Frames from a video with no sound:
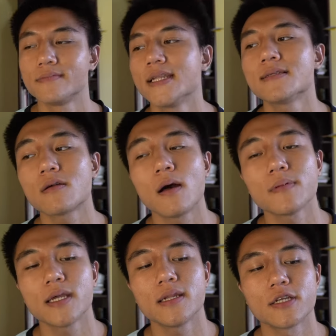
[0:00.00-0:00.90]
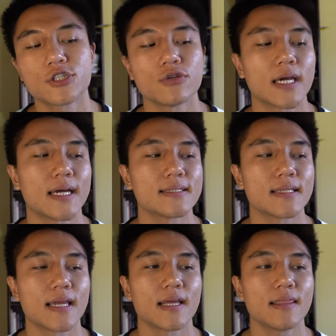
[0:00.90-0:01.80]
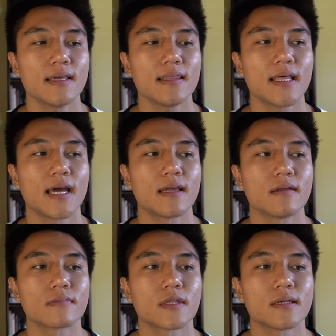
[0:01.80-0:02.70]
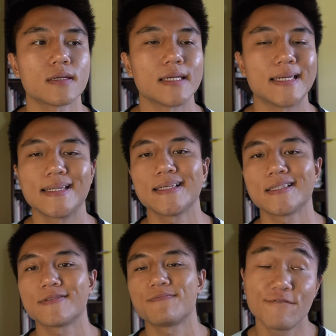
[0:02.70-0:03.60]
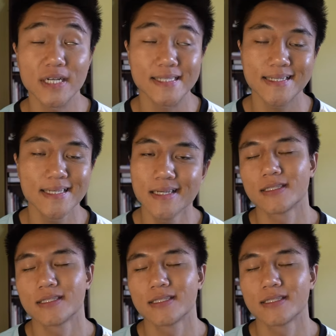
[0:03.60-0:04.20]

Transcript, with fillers: It is a complicated issue, guys, and I think that it is fuzzy.